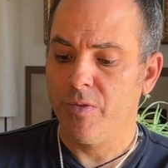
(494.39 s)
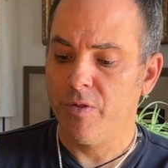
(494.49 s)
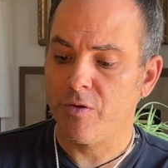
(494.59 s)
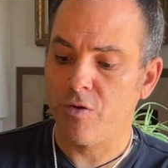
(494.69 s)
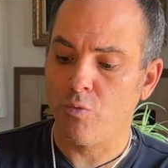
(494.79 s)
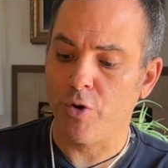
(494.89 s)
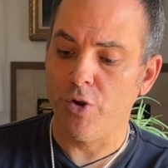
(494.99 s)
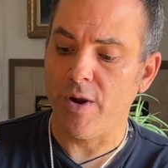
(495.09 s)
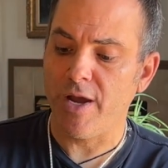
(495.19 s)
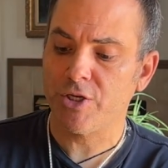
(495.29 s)
this is where
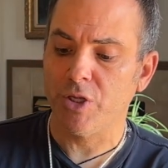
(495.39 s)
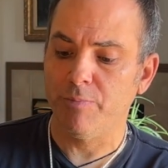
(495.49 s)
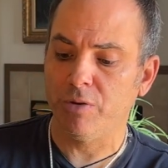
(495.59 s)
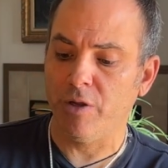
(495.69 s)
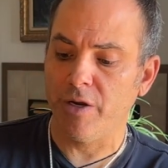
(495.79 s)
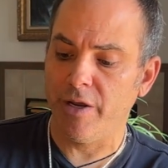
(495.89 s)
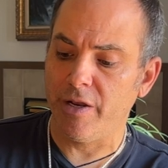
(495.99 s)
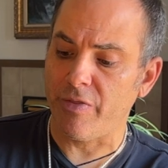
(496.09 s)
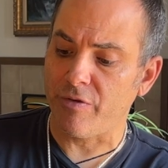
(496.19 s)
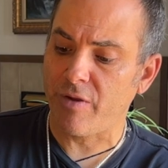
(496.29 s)
you actually plug in
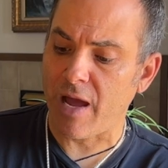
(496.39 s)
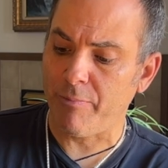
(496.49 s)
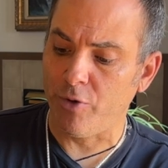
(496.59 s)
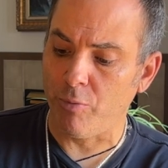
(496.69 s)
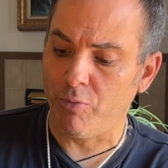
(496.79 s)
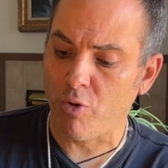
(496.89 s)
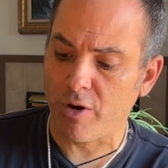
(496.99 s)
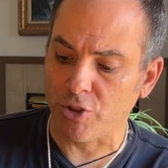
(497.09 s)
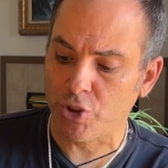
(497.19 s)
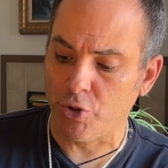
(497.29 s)
on the top little port.
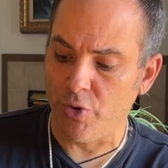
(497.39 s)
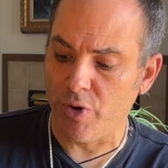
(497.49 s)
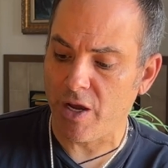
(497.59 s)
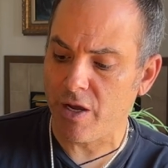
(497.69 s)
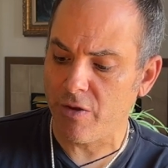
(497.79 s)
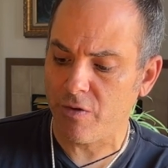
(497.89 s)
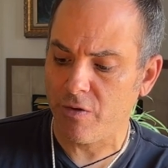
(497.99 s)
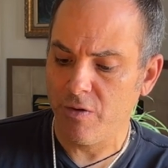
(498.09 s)
I'll show you guys.